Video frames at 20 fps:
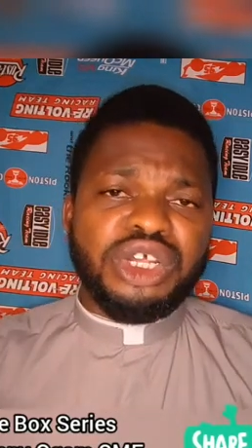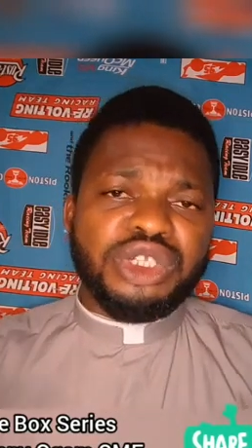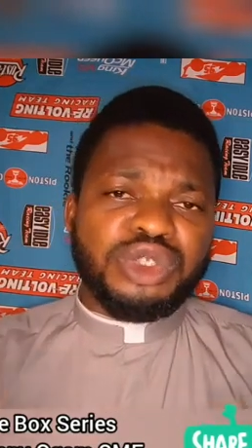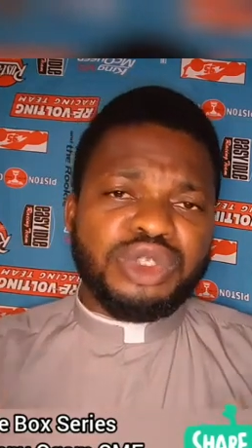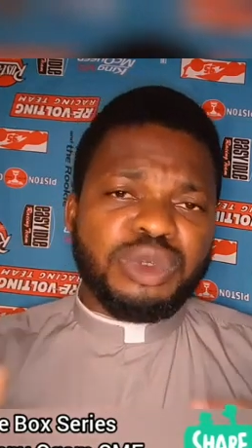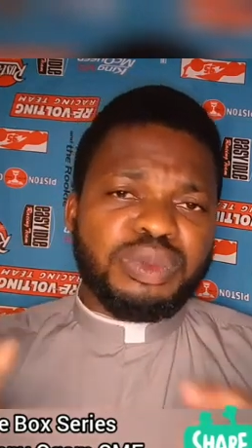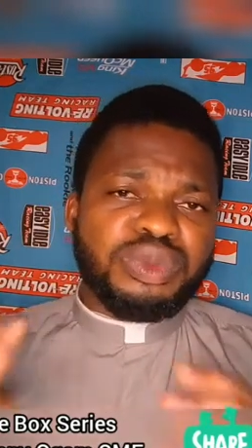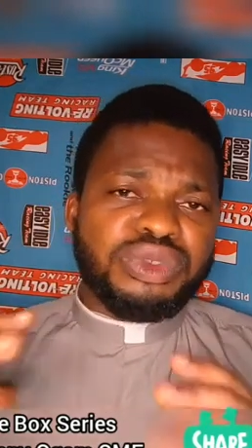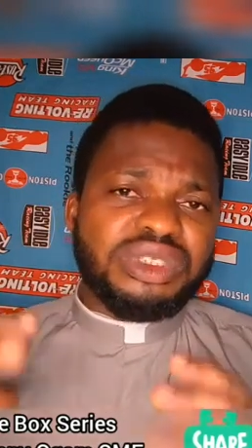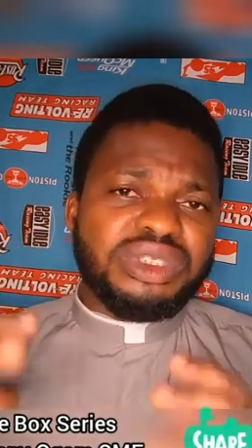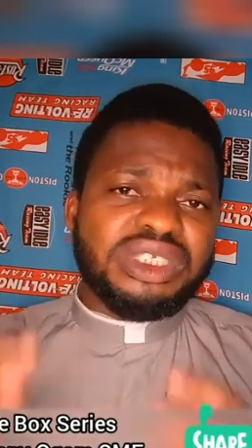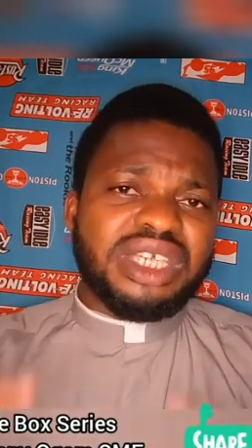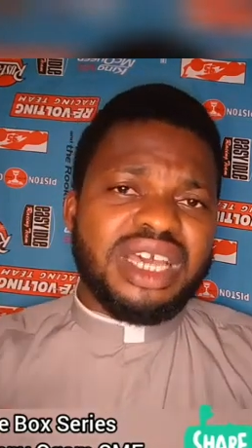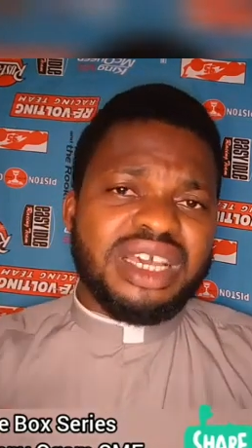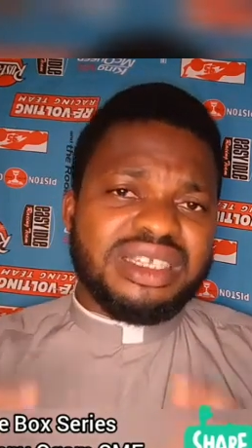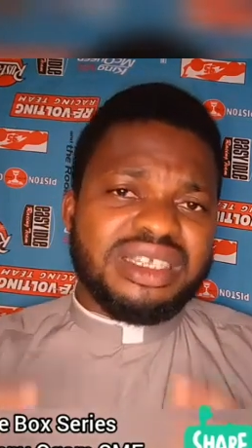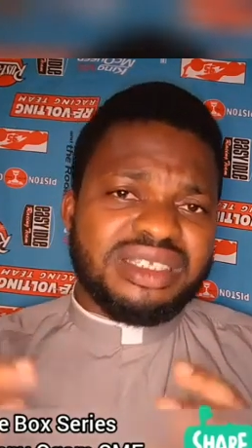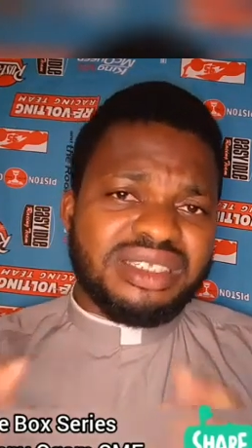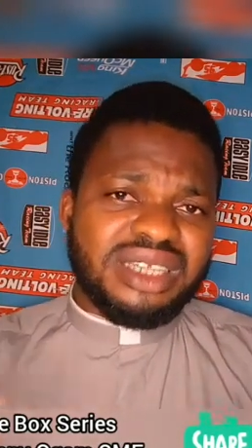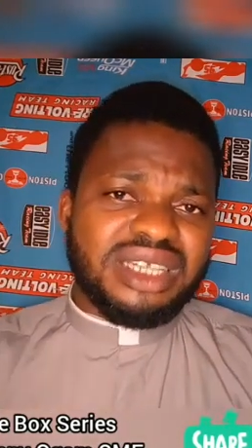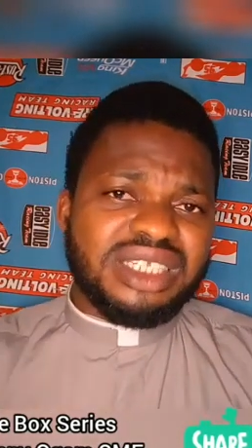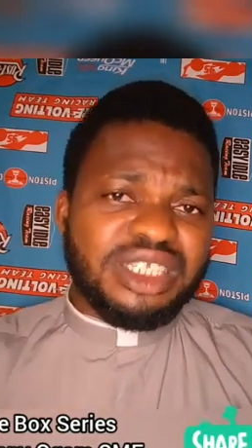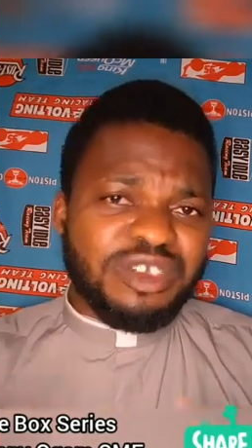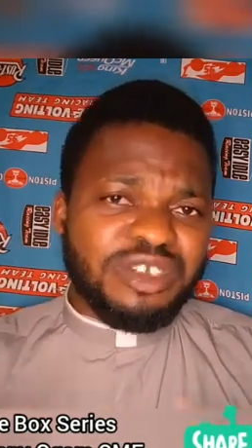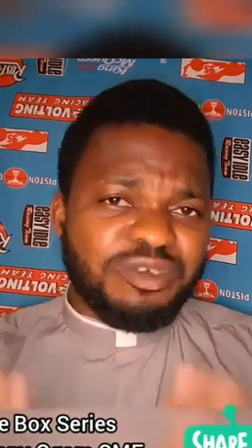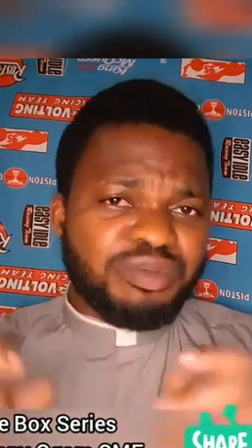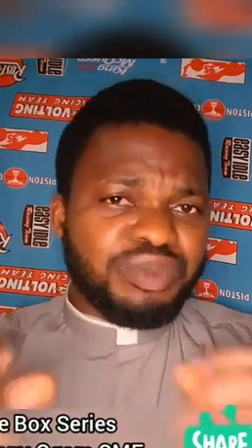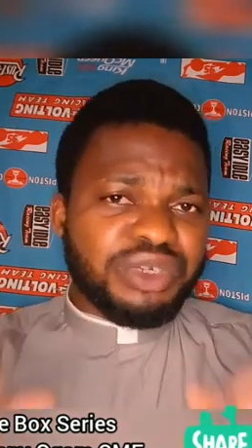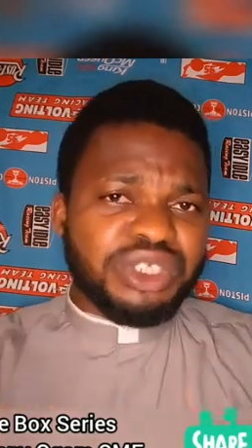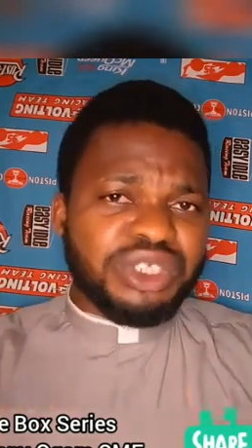to put
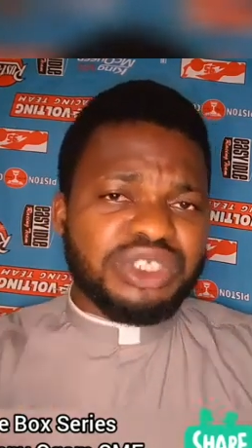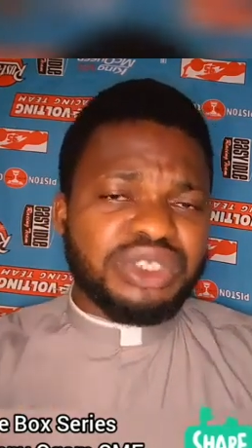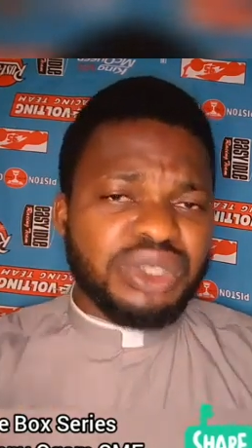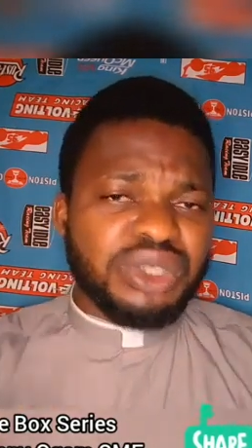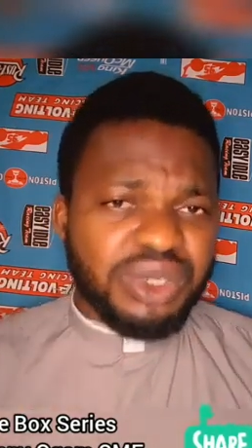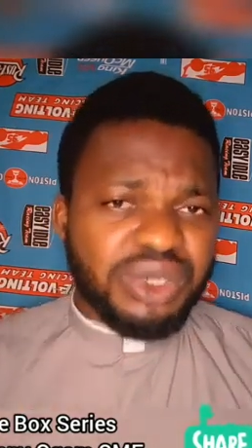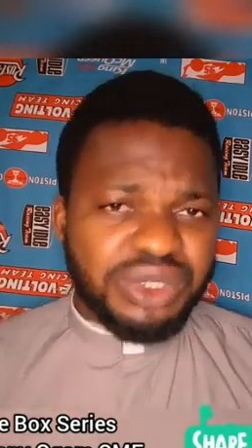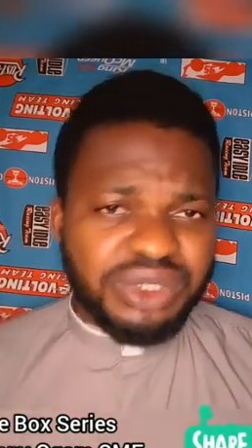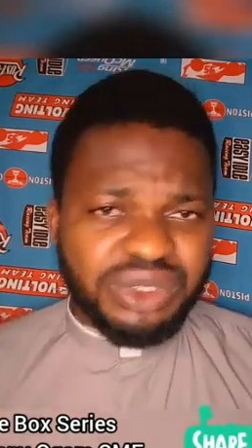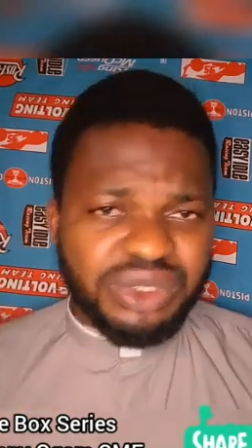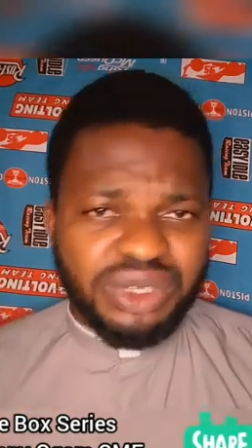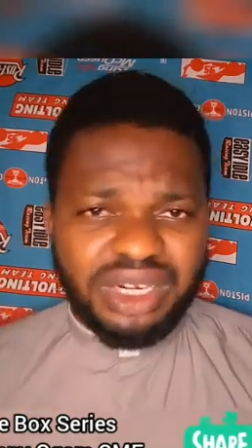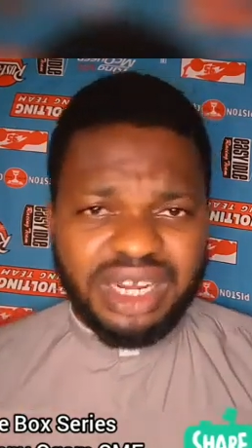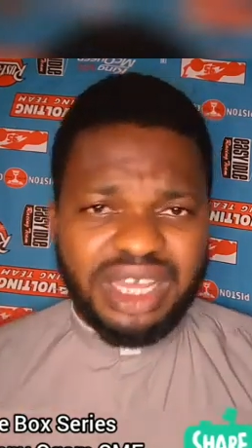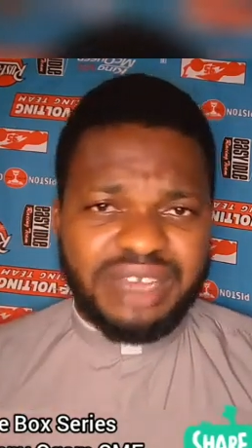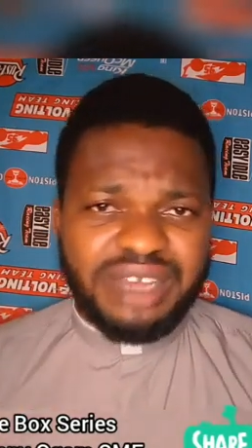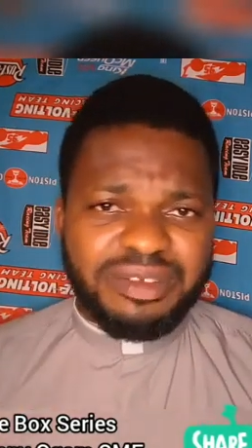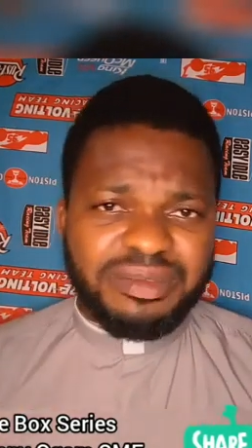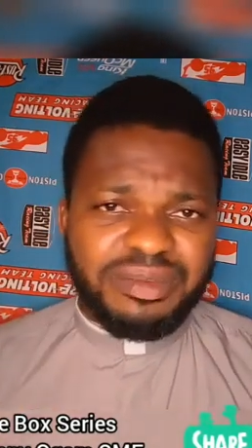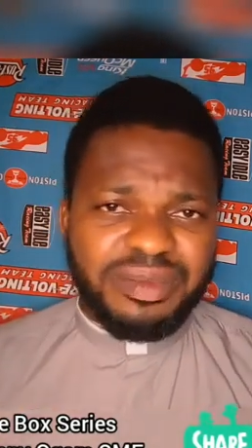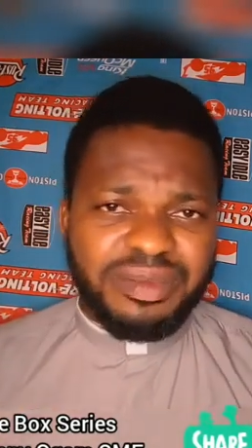excessive pressure on your life.